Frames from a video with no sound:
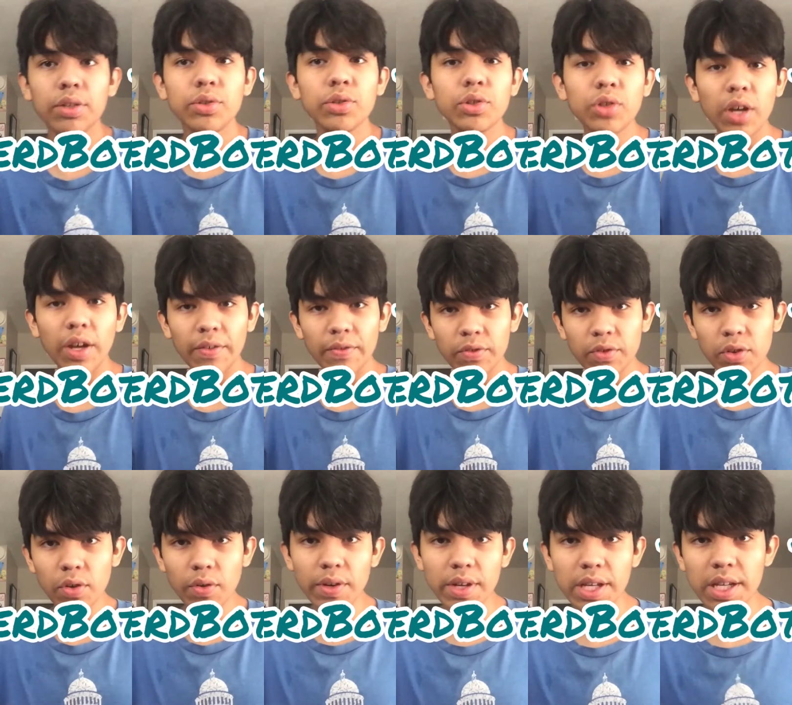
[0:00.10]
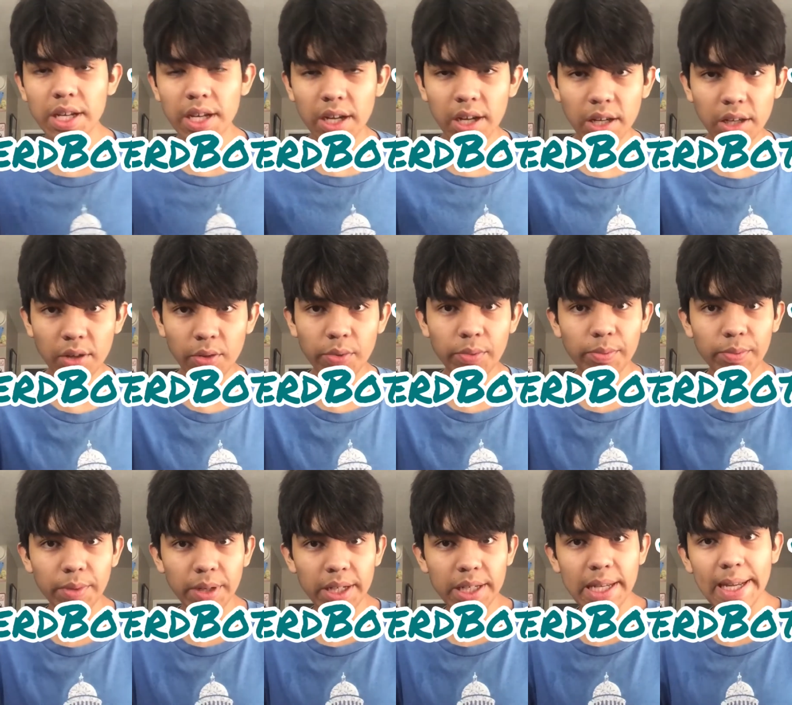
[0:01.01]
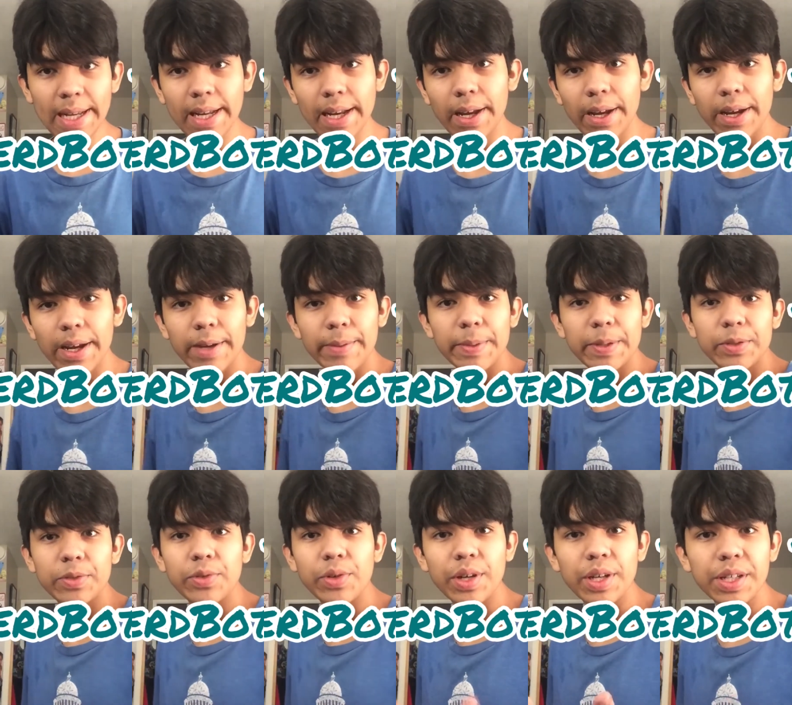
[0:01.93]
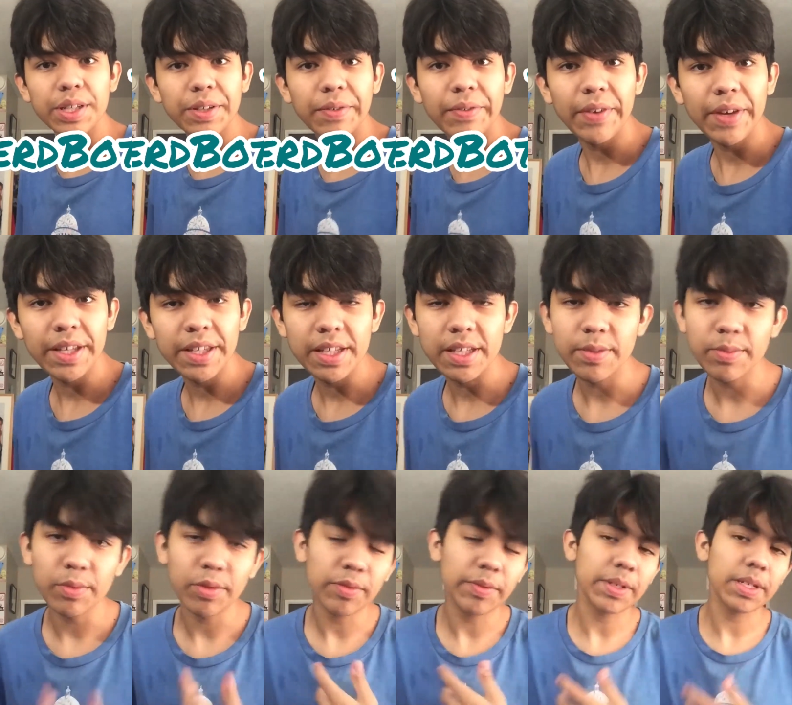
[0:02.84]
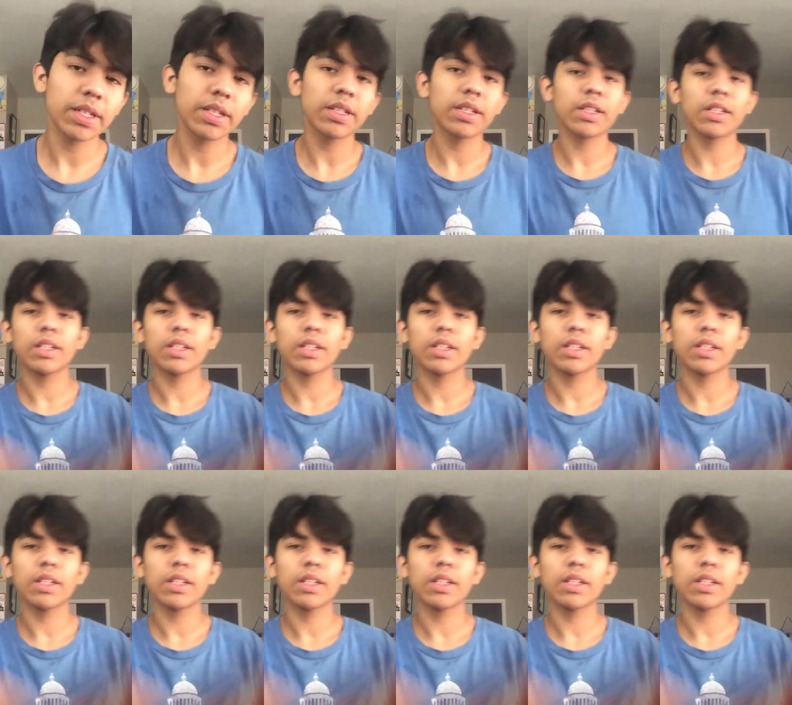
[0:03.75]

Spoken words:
You have no idea how long my dad and I have been trying to find this movie.